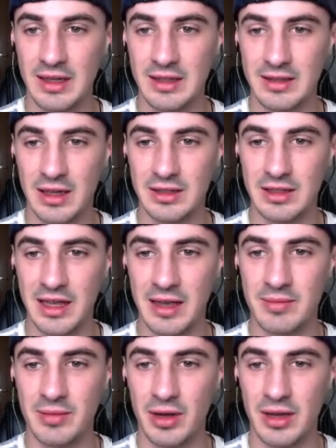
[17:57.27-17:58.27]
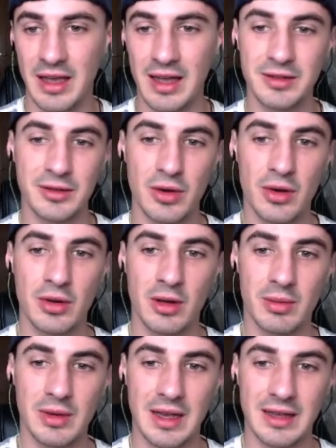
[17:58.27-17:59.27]
such again, but he has grown
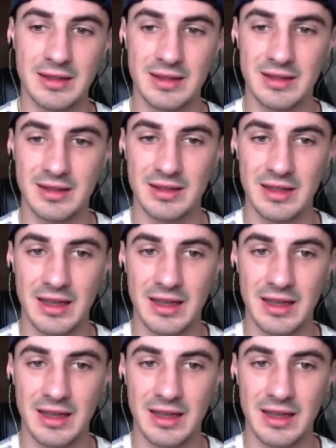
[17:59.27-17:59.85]
up. He has